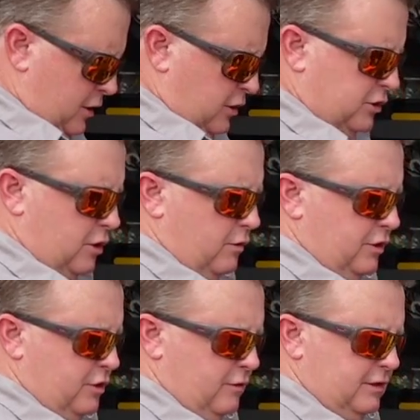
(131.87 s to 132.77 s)
So
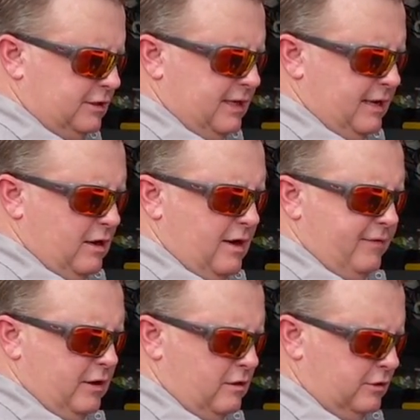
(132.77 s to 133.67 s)
to turn this thing
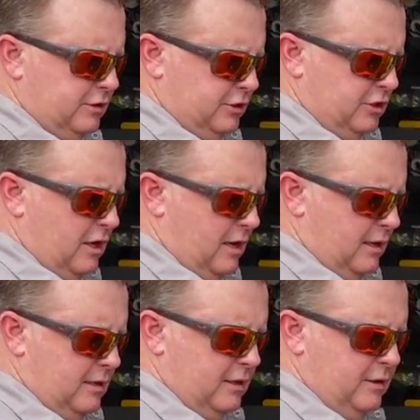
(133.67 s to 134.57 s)
off and close the
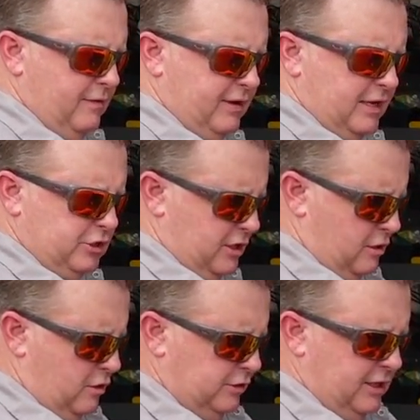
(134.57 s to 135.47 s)
jaw, you have to actually
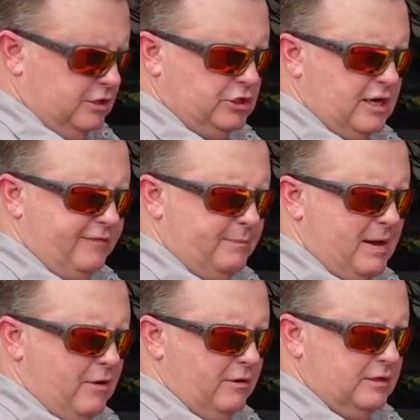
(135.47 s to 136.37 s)
close it and shut off the
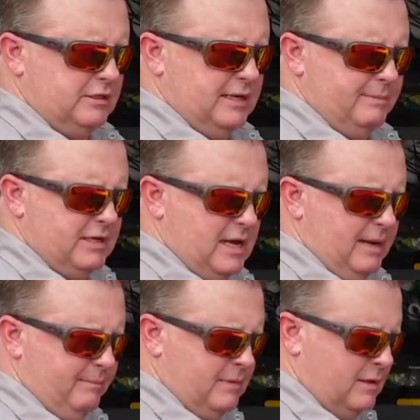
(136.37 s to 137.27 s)
power at the same time.